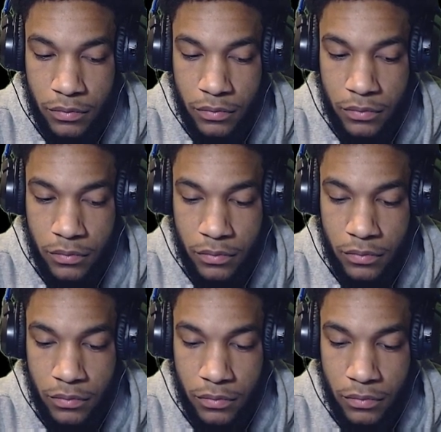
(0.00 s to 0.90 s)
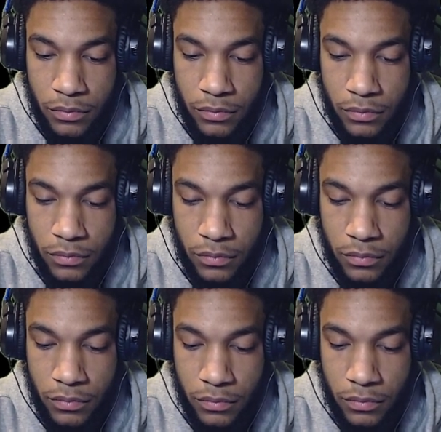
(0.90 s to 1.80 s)

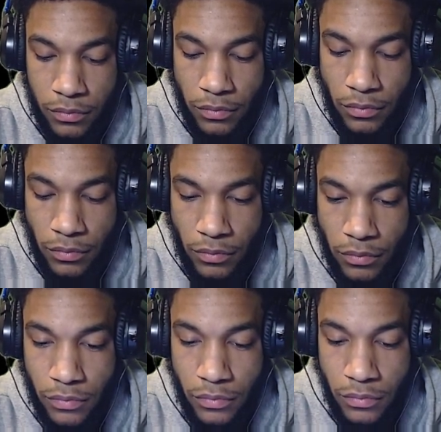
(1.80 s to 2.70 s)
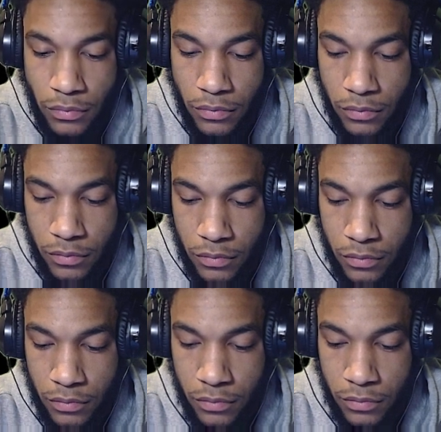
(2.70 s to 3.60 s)

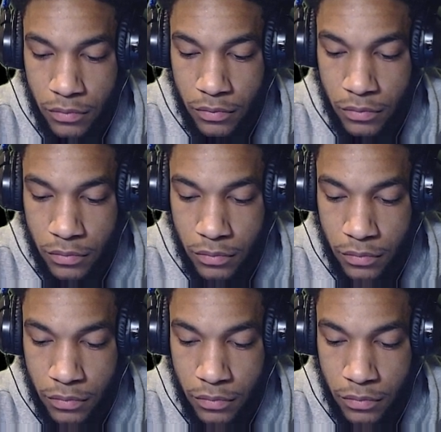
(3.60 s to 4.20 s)
This person isn't speaking.